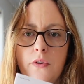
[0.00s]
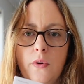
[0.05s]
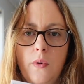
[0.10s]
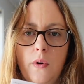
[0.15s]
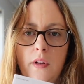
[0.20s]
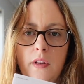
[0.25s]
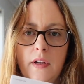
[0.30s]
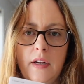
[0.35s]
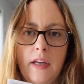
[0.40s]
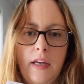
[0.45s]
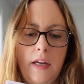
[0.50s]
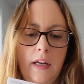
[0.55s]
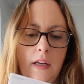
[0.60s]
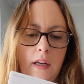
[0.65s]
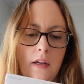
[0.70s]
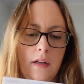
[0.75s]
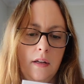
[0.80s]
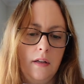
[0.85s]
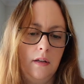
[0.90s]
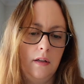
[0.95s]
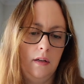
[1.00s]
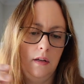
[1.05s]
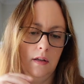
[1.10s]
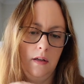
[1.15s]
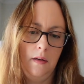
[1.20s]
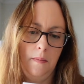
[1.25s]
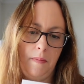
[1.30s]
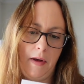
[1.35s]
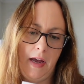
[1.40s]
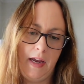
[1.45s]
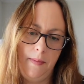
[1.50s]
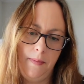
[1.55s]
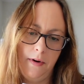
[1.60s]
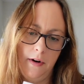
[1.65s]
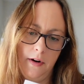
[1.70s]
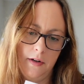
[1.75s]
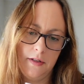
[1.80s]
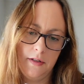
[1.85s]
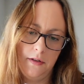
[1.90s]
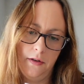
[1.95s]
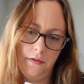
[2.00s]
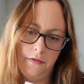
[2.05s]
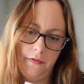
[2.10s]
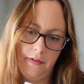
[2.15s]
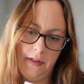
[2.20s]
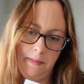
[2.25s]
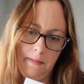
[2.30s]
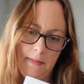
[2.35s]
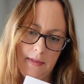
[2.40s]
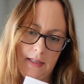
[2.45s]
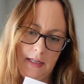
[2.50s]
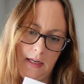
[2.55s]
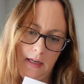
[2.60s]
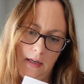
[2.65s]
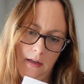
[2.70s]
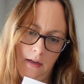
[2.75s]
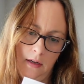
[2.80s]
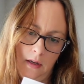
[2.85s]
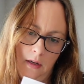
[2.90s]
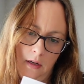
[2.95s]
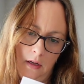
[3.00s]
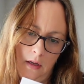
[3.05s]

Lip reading: quality paper, it's not flimsy.